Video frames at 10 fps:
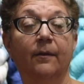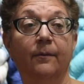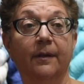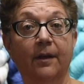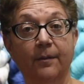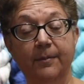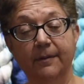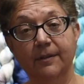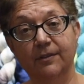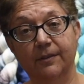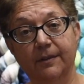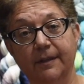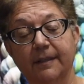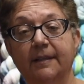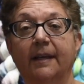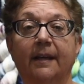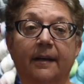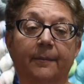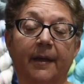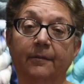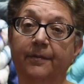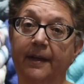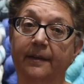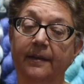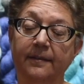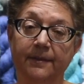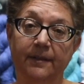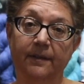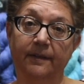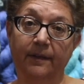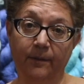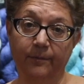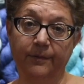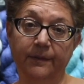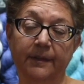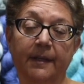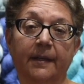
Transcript: We hope you enjoyed um, and found these videos helpful.